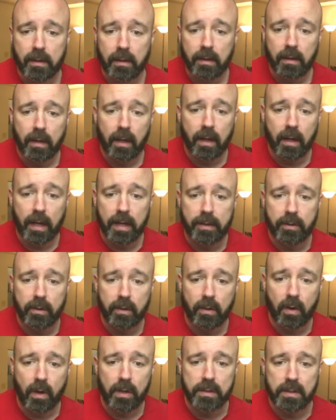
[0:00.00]
And you can
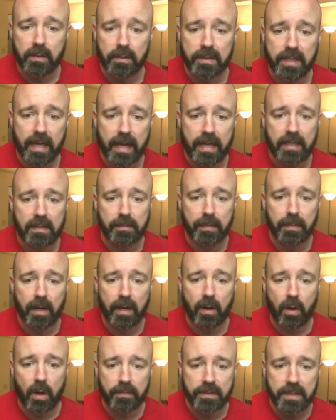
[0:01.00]
also attend my
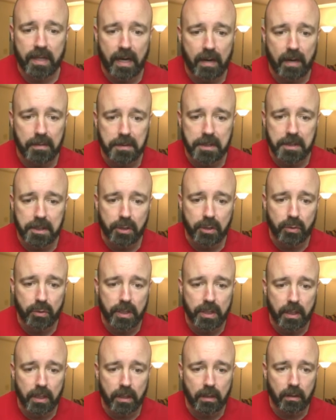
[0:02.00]
office hours
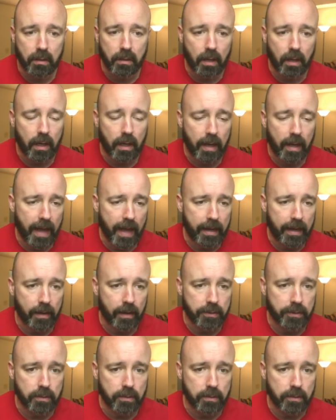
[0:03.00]
using Hangouts.